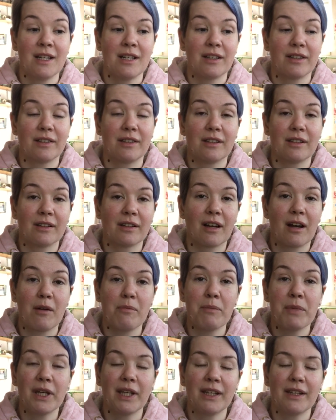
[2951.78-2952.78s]
the
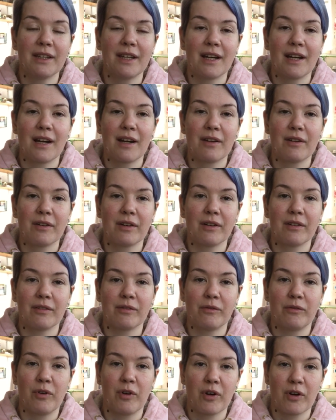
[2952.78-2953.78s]
company that I
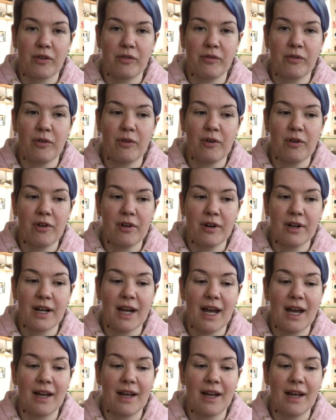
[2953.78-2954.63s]
work for